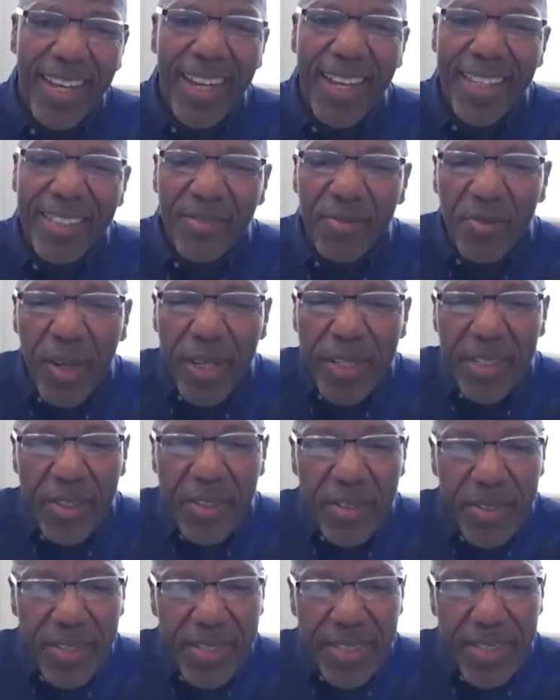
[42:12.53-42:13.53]
And what
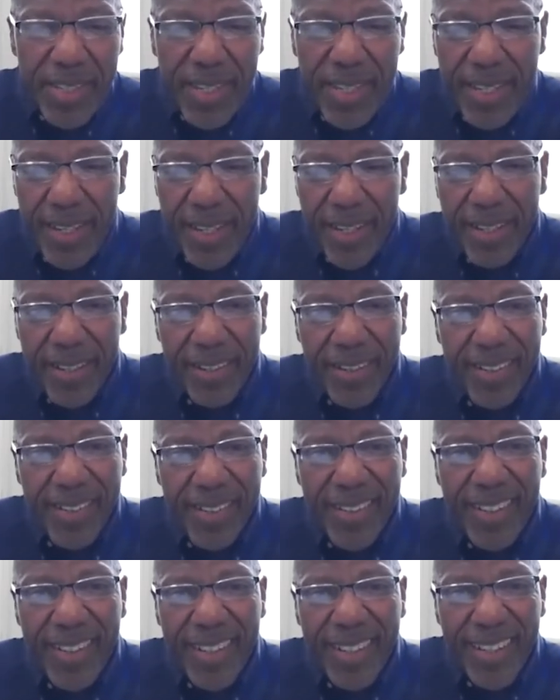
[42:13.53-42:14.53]
you see
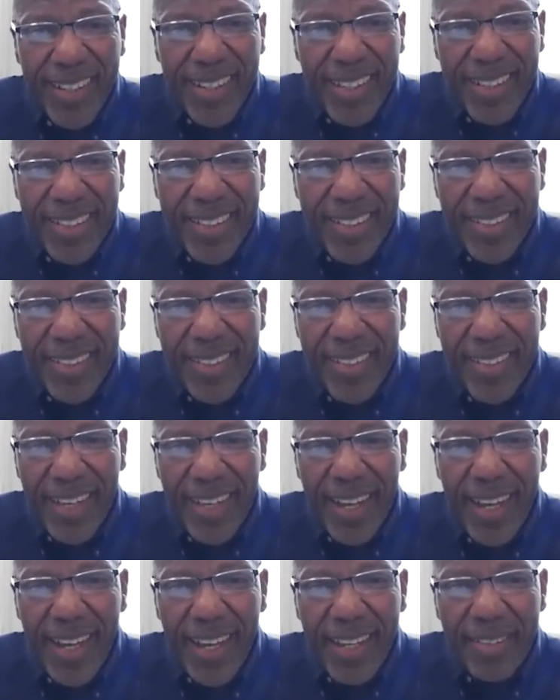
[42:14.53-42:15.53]
here is
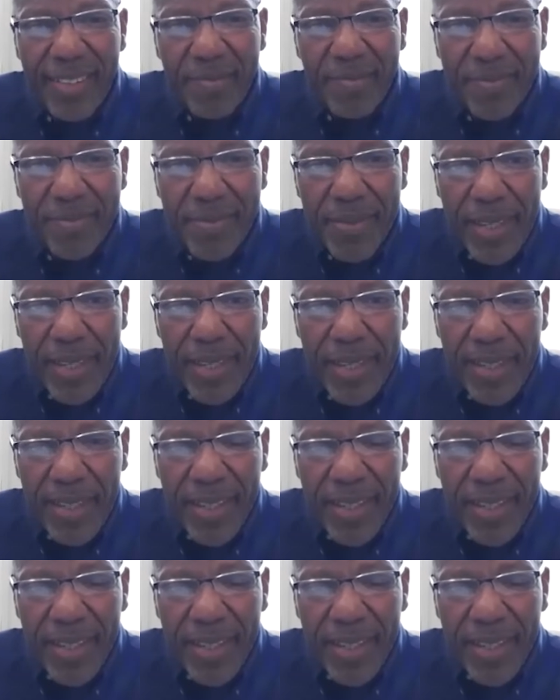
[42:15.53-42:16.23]
um,